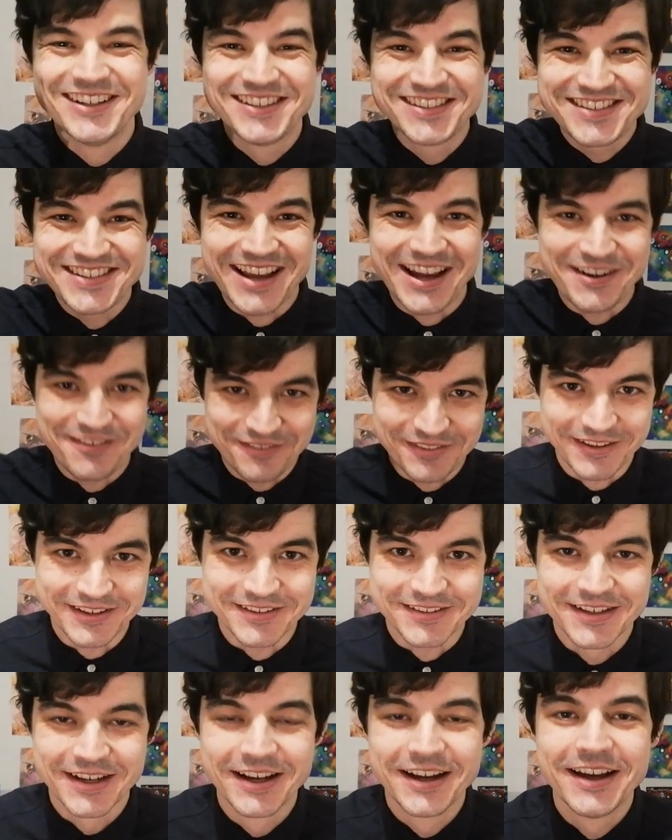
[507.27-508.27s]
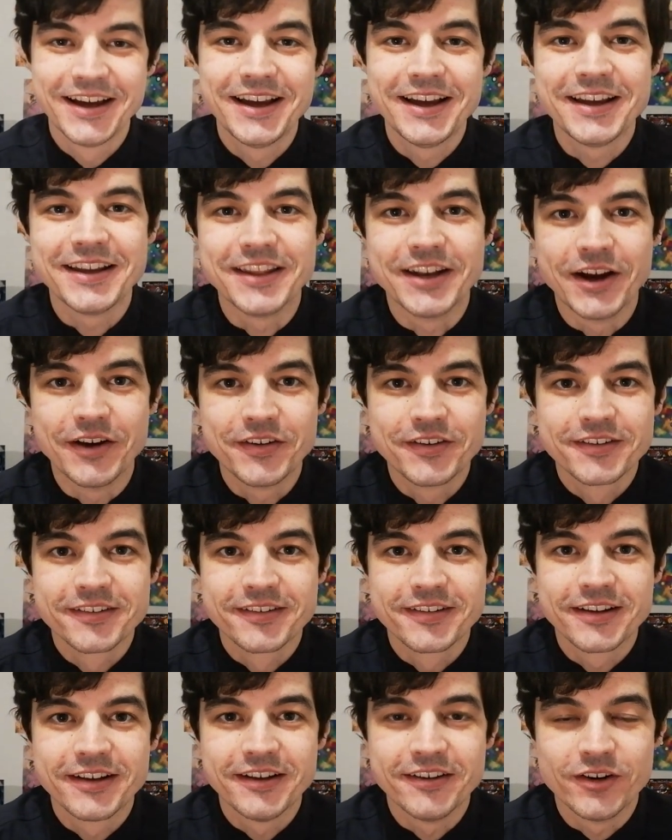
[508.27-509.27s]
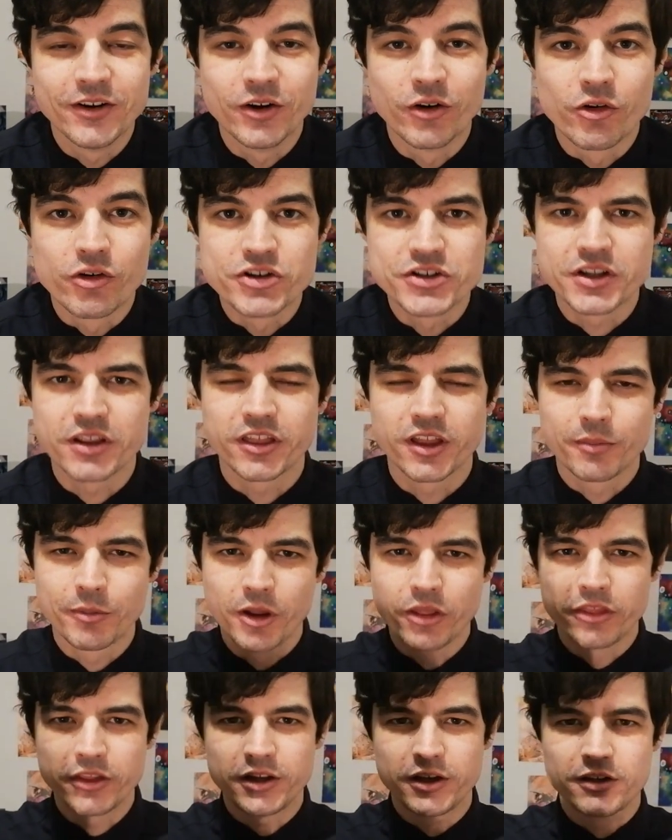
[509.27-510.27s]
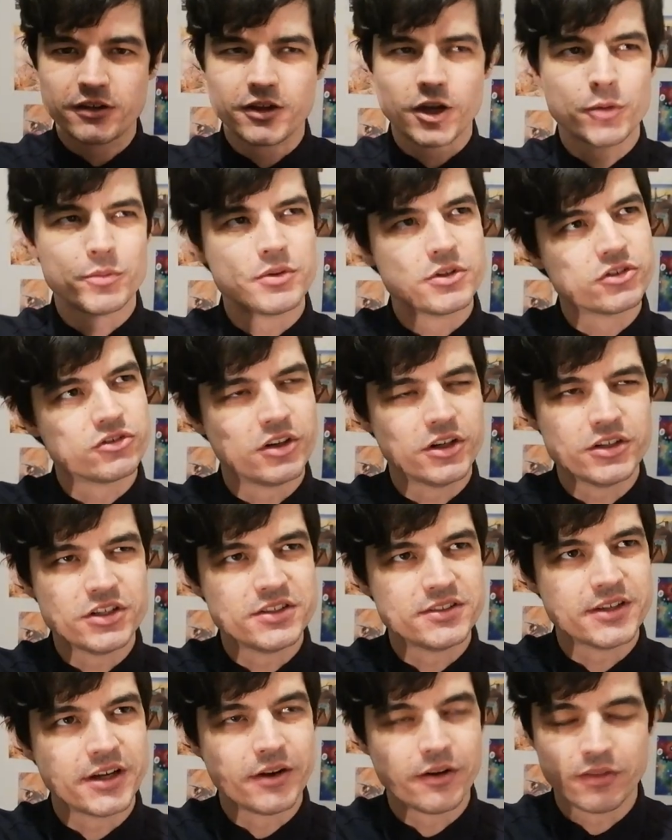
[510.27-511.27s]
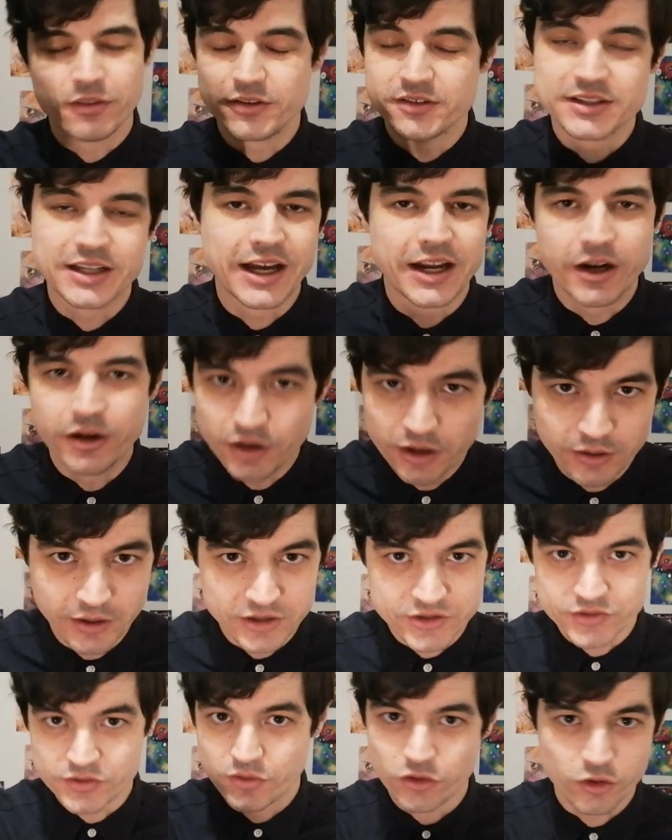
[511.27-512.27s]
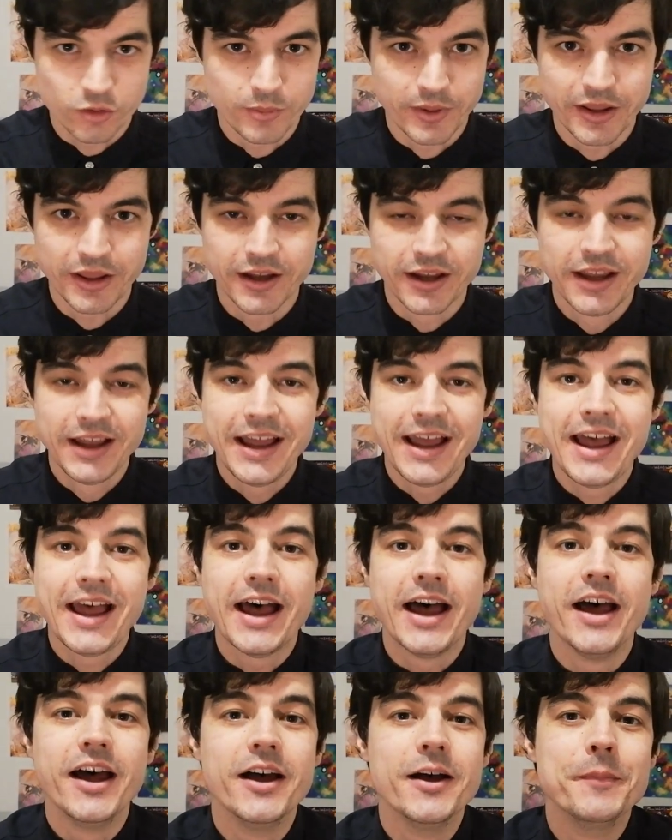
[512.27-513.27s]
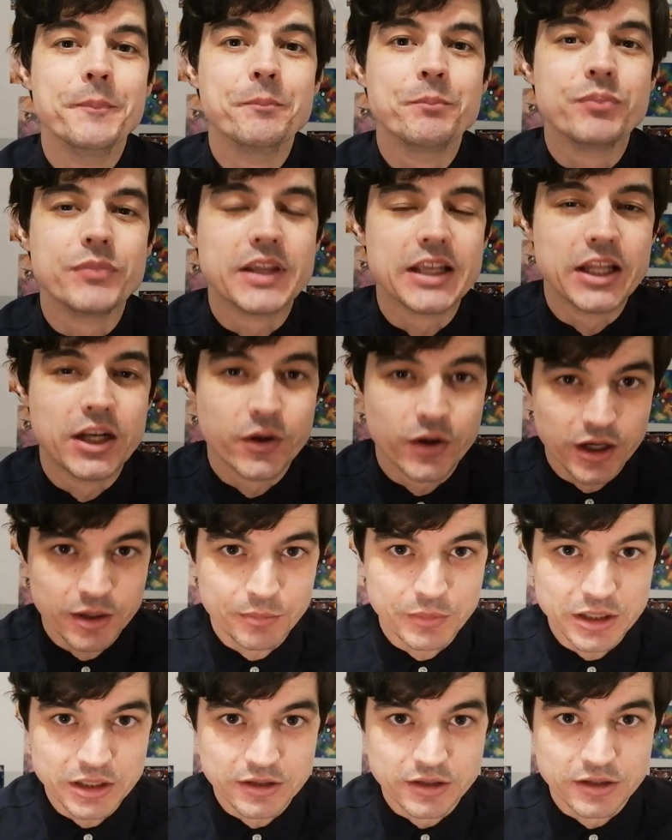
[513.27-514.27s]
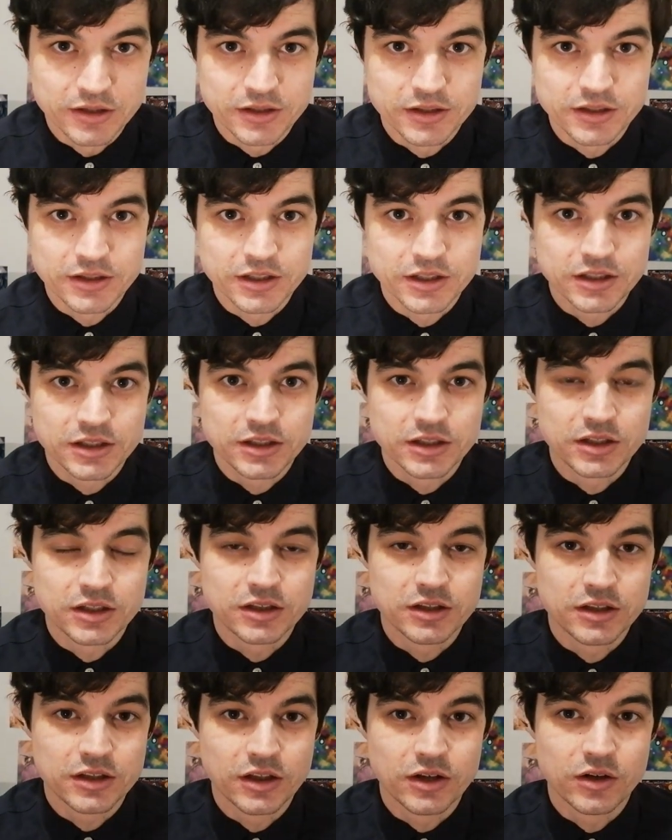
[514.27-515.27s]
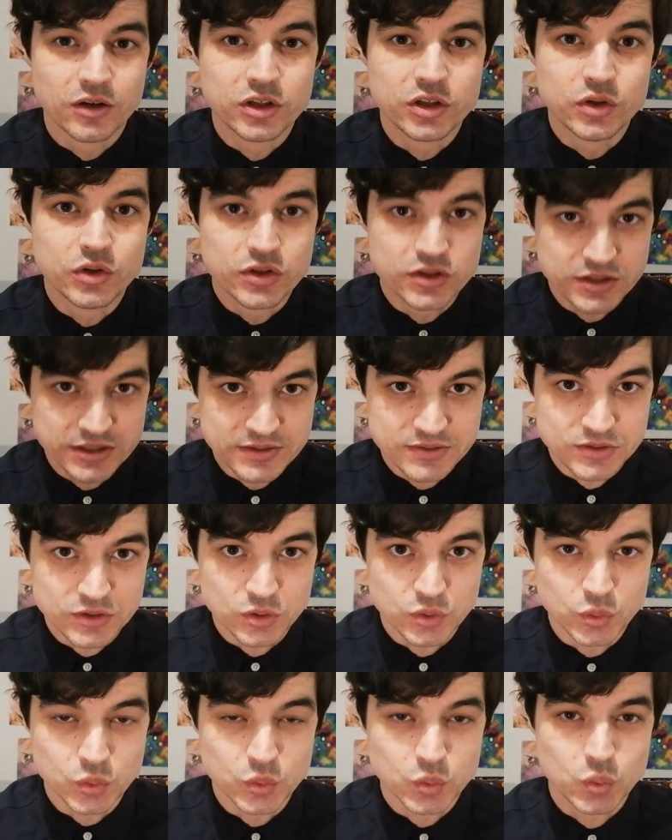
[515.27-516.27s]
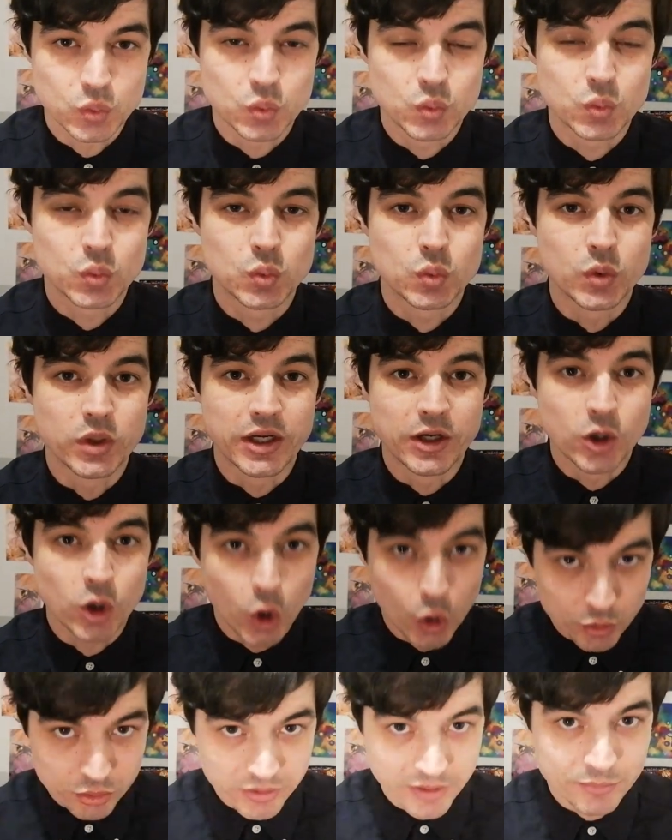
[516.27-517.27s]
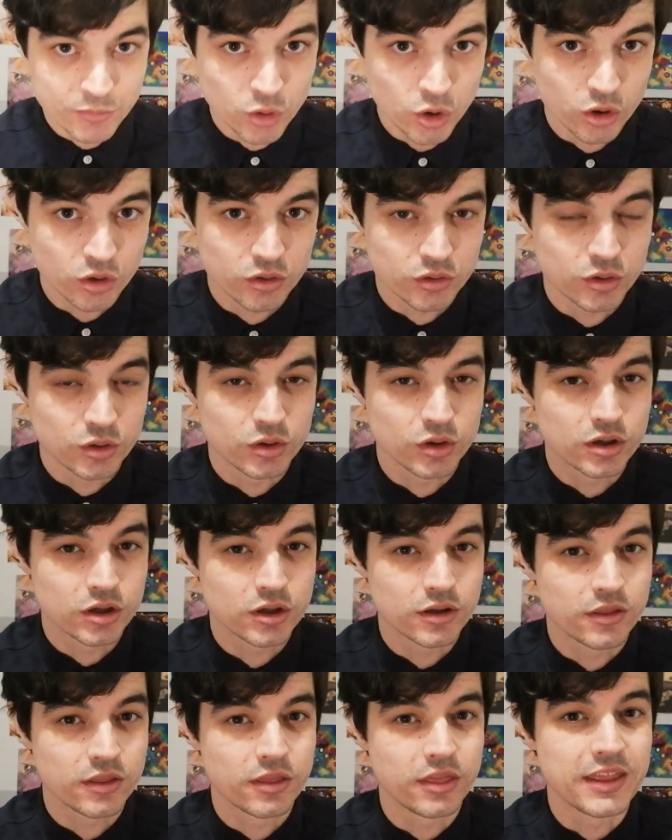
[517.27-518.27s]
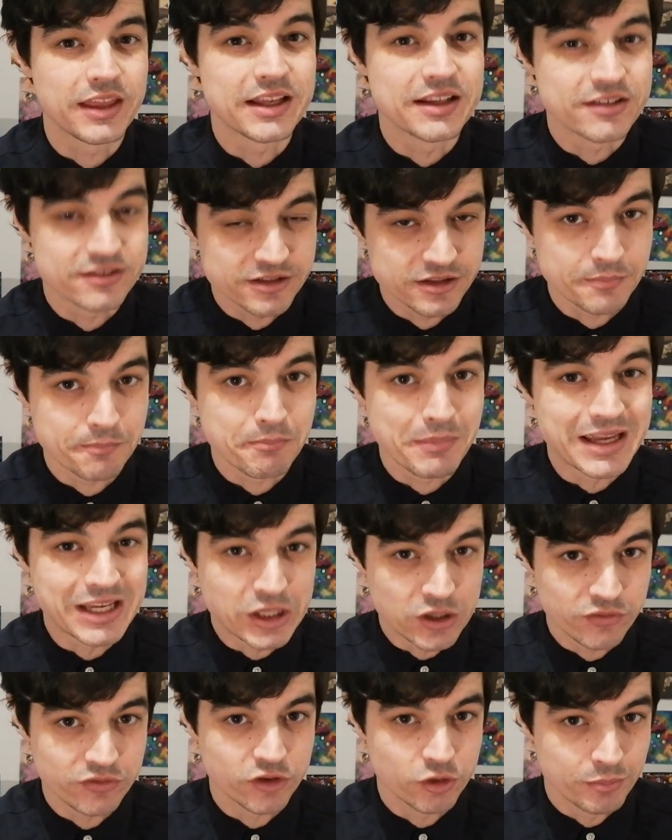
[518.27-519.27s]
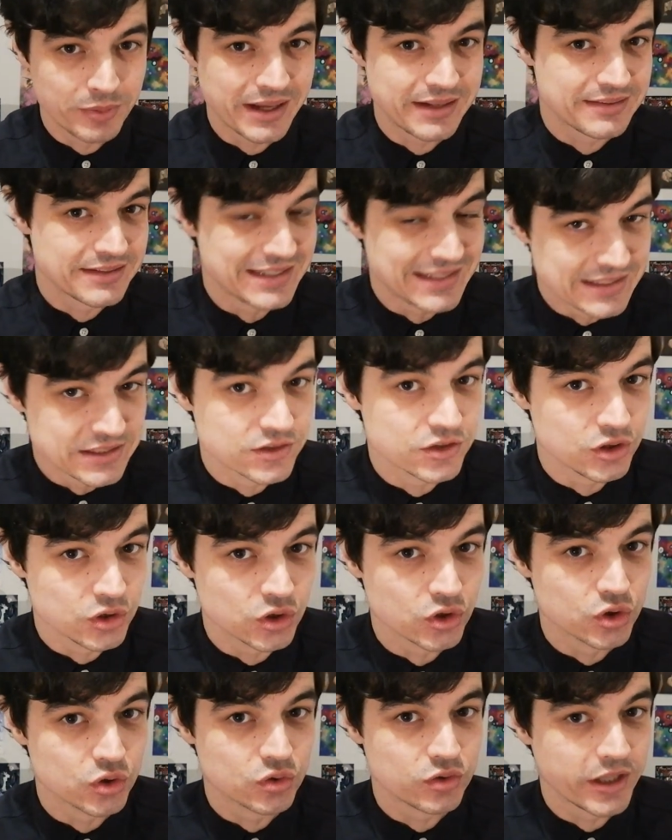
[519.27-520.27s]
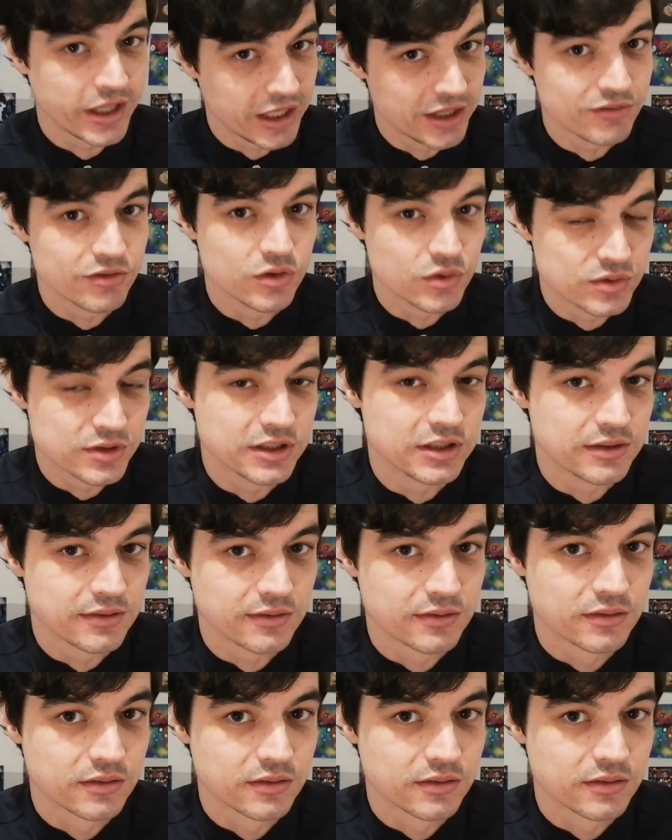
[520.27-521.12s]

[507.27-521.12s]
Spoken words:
side of things, you know? Or is your thumb on the coping strategy side of things? I don't know, I should have thought about that. You know what I mean? You just need to incorporate more things that make you feel better into your daily routine.